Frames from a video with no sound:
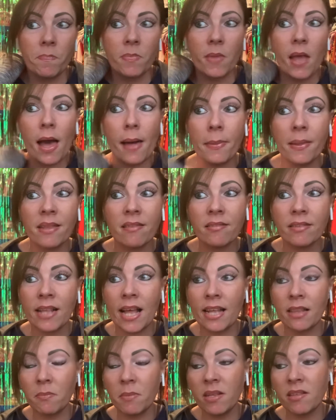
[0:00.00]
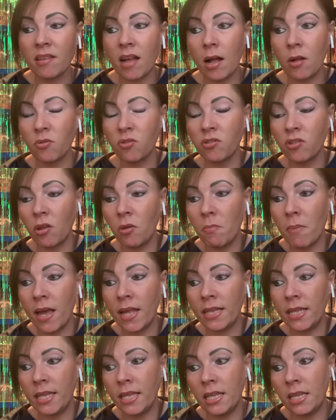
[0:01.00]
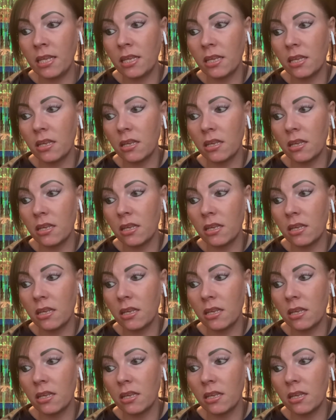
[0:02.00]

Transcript: And it's led me down so many